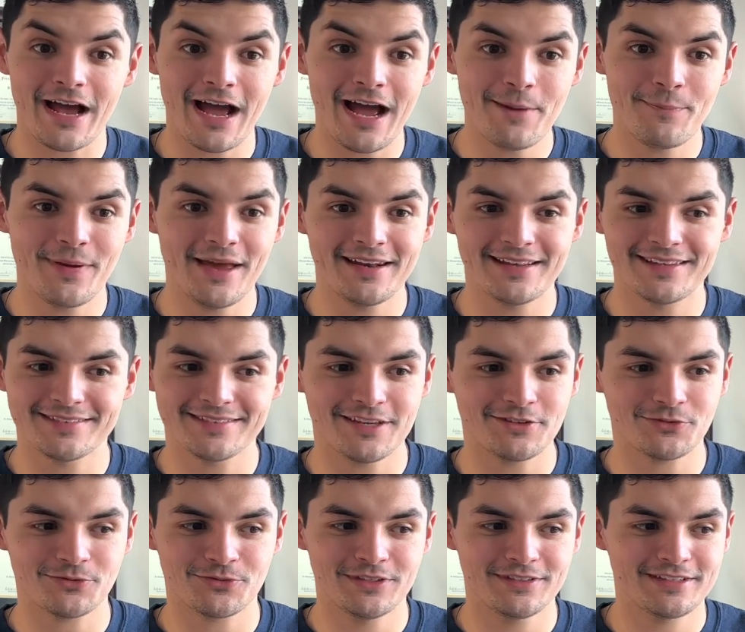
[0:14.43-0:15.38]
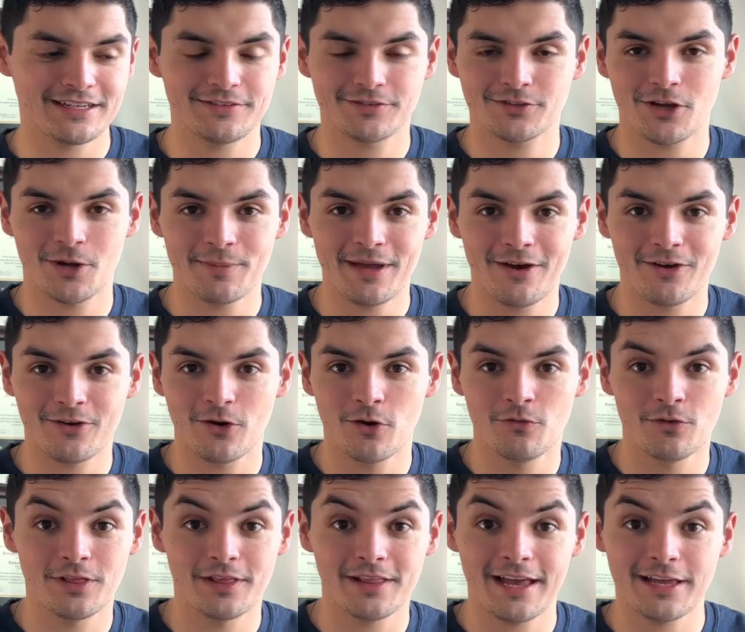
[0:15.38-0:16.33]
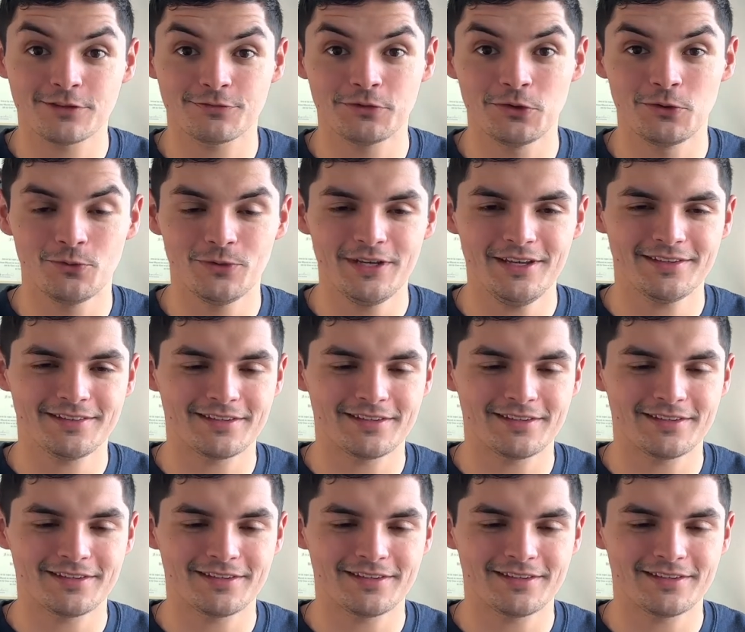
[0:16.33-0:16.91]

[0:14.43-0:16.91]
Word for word: iPad accessories that has come out over the last few weeks,